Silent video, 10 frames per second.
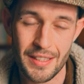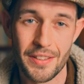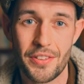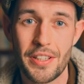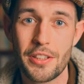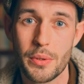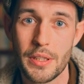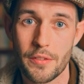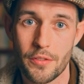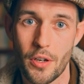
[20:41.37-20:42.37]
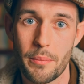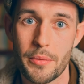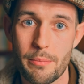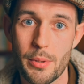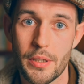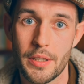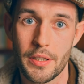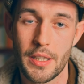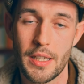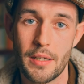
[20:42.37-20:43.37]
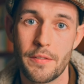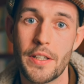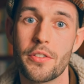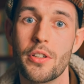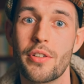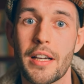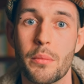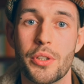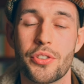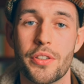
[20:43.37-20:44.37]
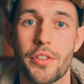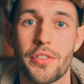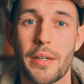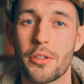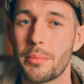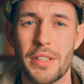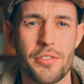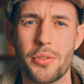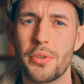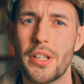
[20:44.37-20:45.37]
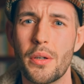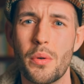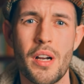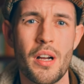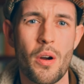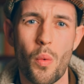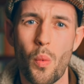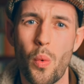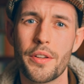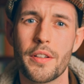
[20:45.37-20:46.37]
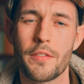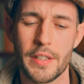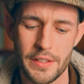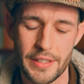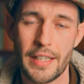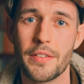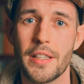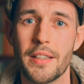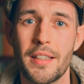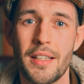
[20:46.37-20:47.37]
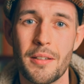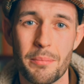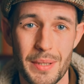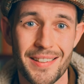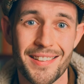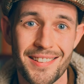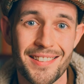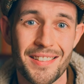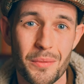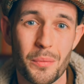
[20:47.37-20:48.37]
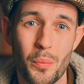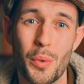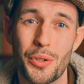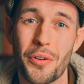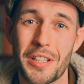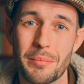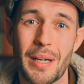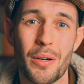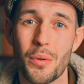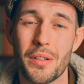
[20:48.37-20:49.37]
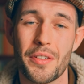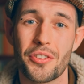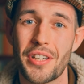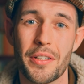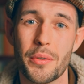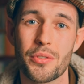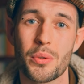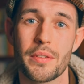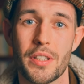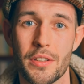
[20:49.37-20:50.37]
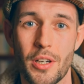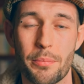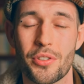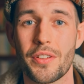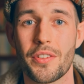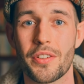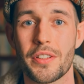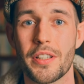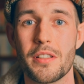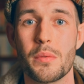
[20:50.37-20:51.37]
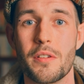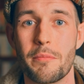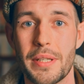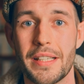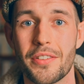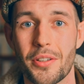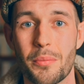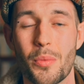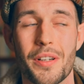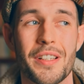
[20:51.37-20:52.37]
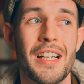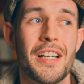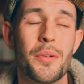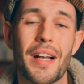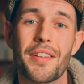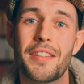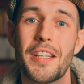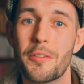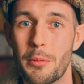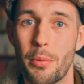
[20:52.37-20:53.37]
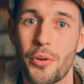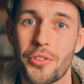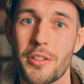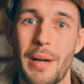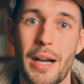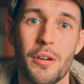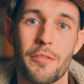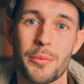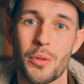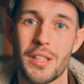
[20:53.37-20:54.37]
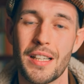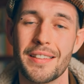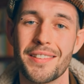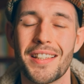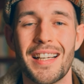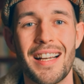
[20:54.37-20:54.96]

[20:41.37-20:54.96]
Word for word: continuing from the book uh, Facing the Dragon, which I just held up. These two go wonderfully together because we're talking about all of the shadows and all of the corruptions that go with being someone who has disproportionate power from your client.